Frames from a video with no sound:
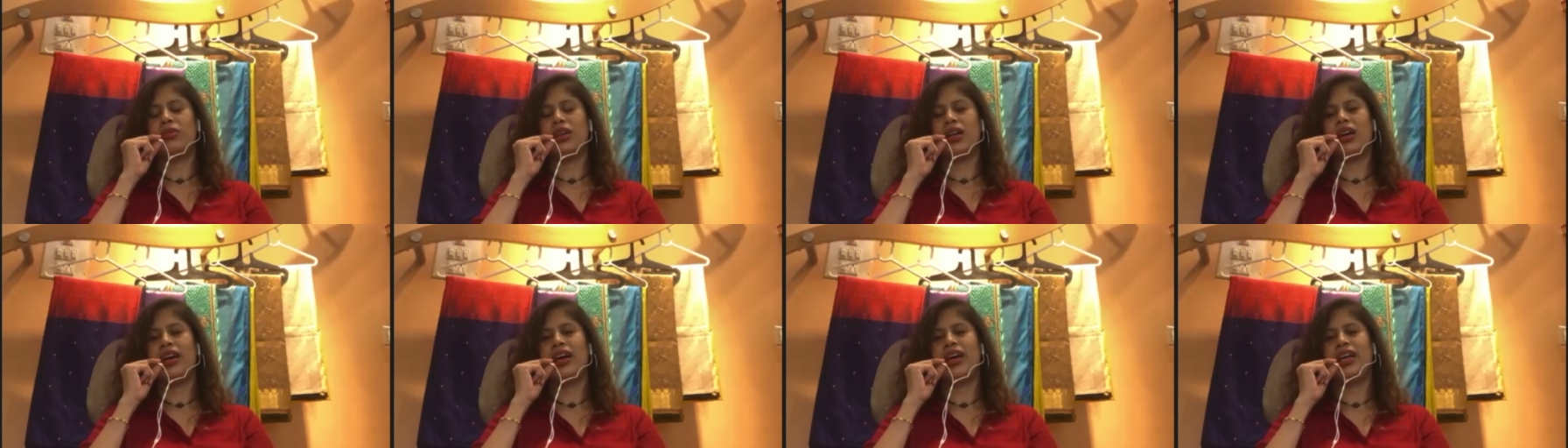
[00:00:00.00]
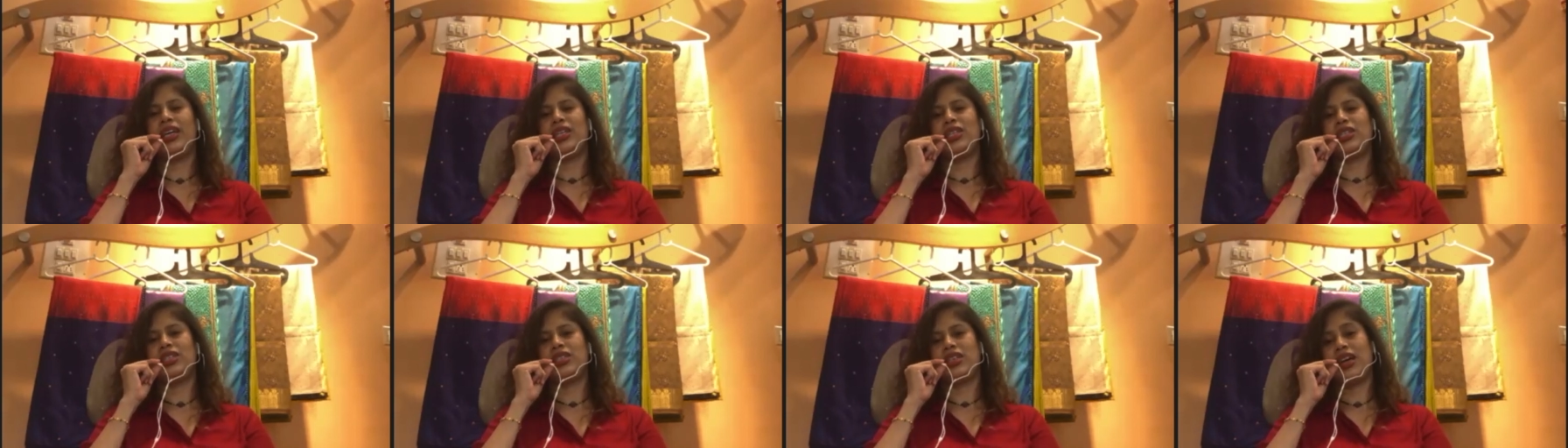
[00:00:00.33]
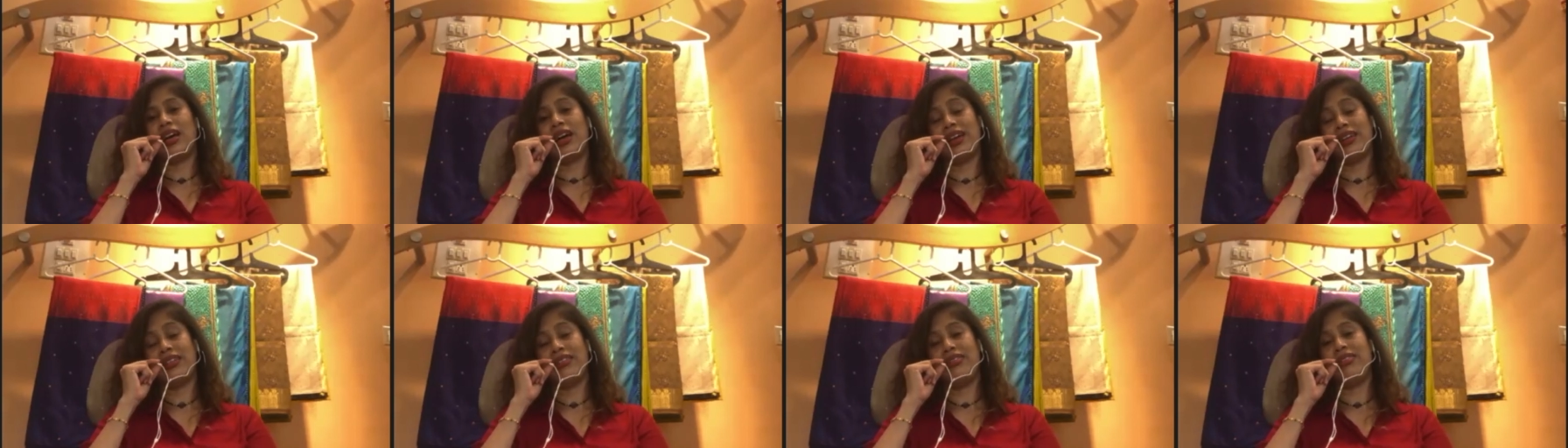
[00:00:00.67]
and
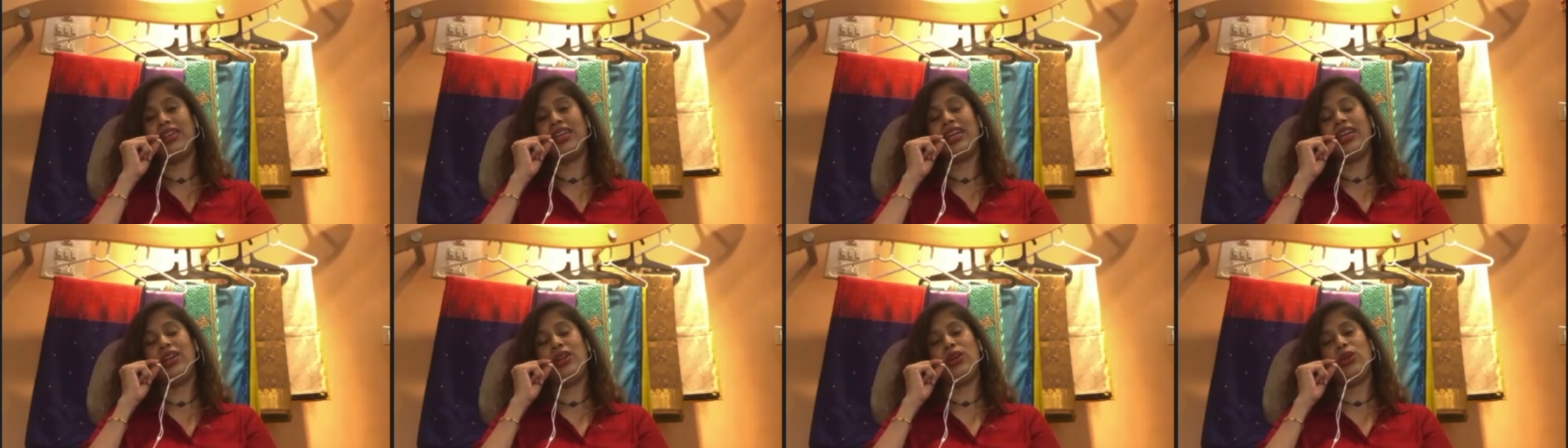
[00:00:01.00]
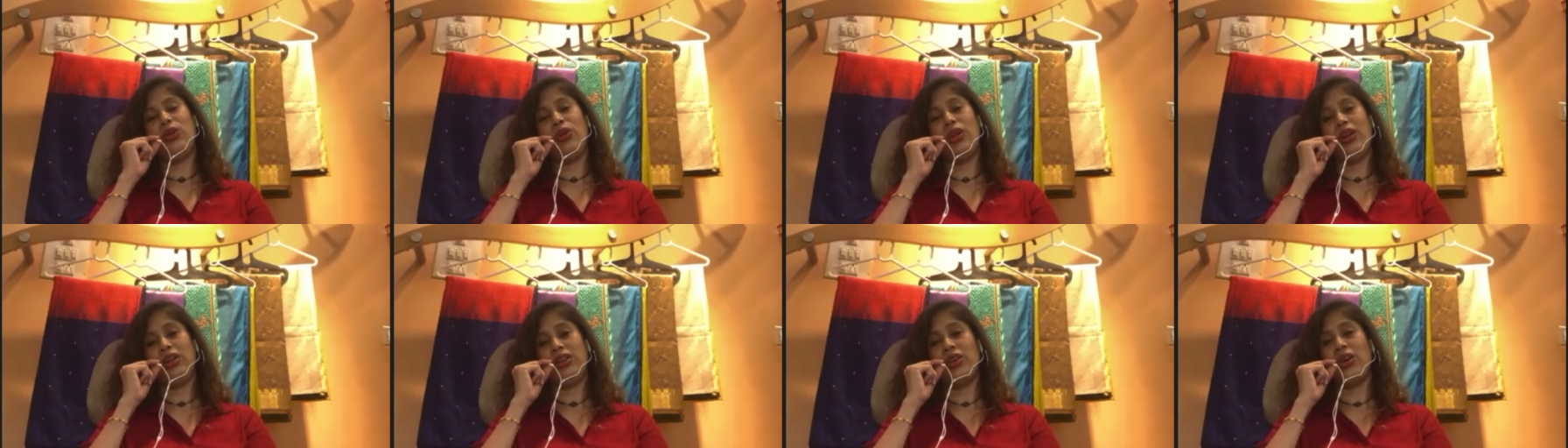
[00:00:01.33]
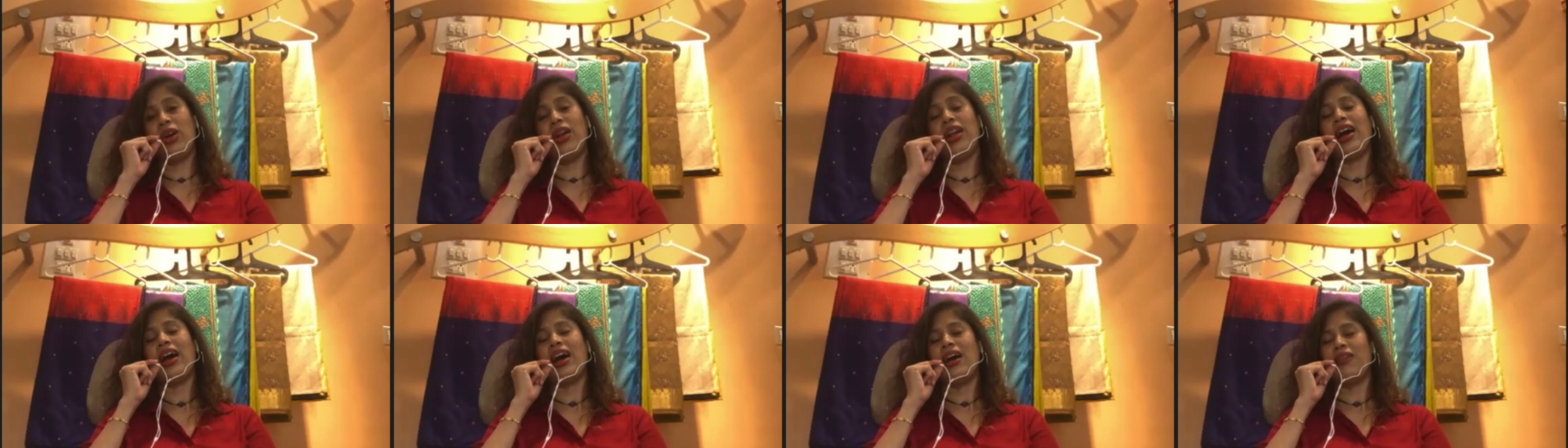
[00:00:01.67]
I feel
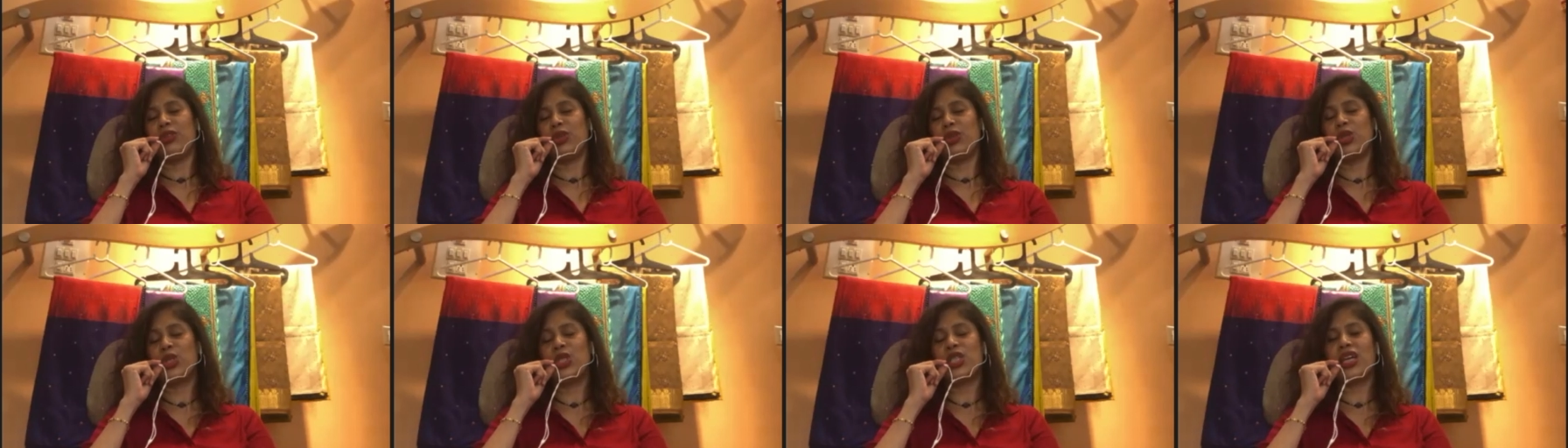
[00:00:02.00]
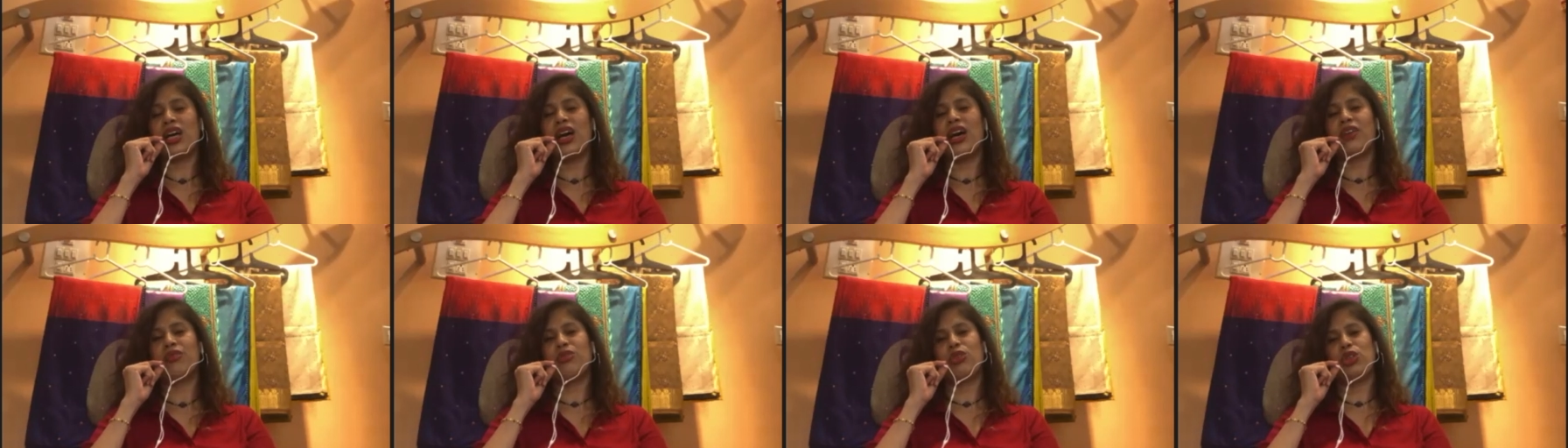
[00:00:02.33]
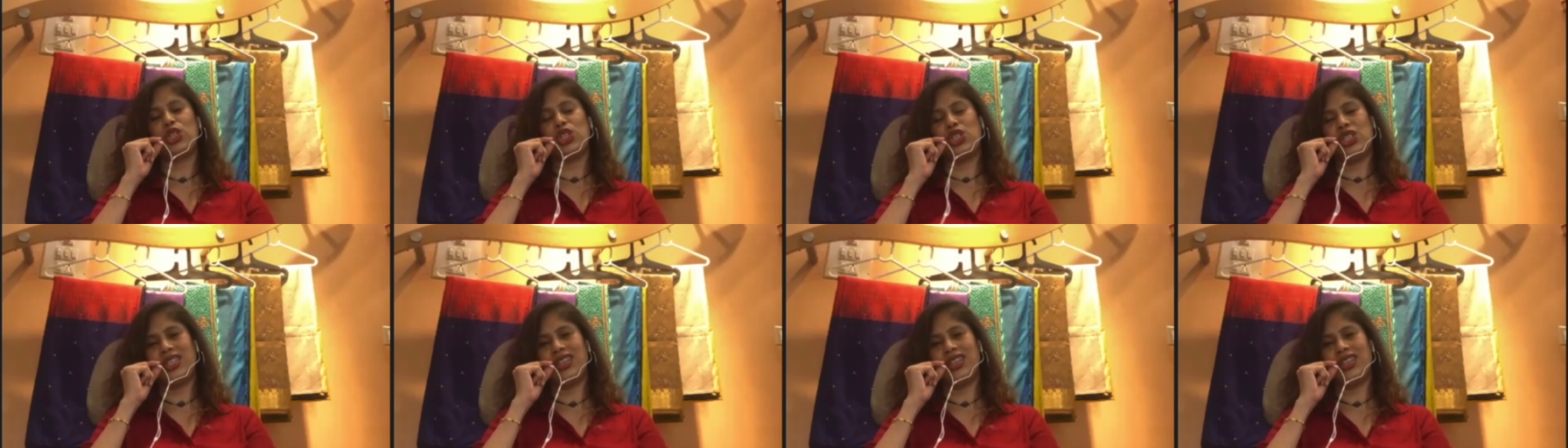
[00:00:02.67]
you'll have to start with the